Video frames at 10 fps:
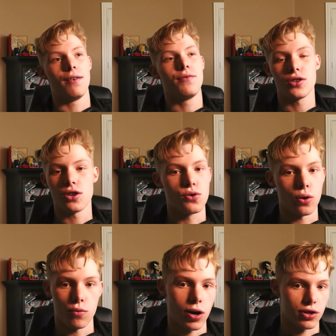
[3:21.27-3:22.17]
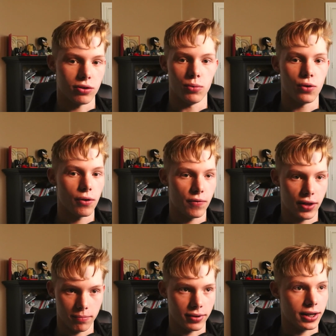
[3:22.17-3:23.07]
just enjoyed watching both of
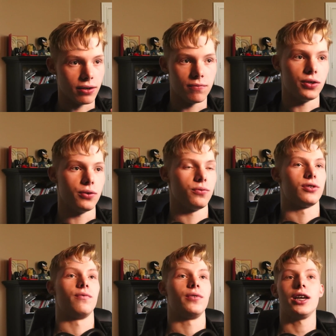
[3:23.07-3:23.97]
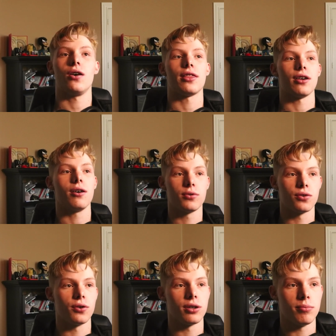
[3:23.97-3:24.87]
them get views. The video I thought was
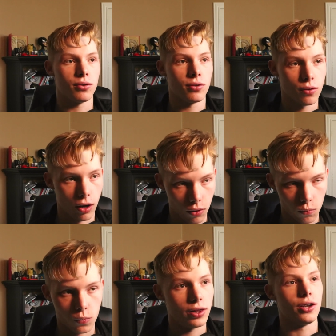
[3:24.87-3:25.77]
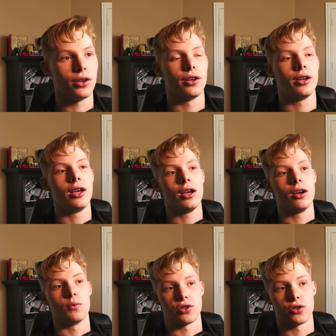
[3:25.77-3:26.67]
going to be really good
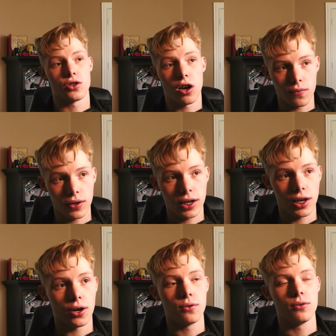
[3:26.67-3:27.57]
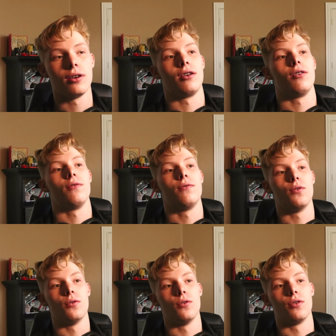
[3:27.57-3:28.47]
was a song video
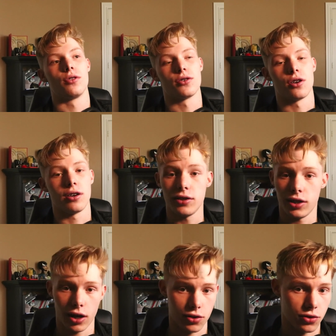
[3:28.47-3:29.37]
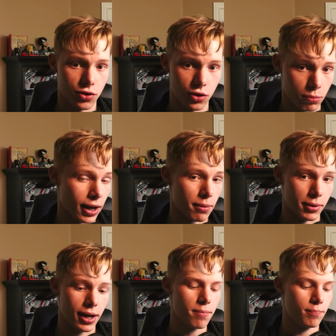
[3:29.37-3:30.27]
for the song "Guilty Conscience 2" by
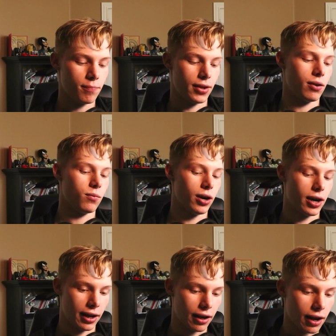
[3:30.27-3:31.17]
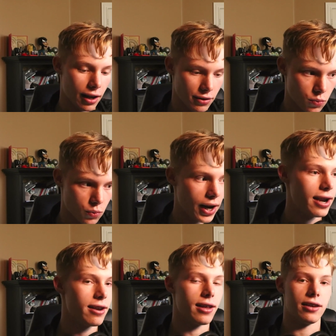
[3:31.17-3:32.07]
Eminem, where I had
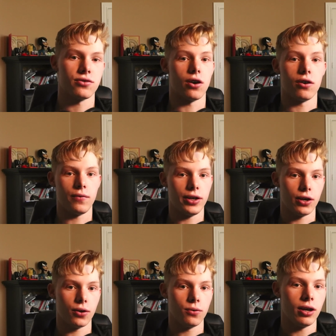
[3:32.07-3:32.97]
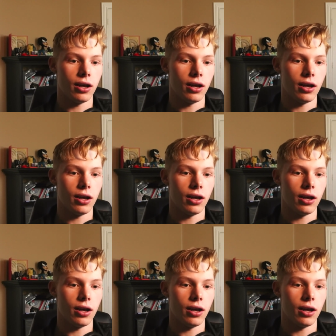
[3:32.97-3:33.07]
created a song video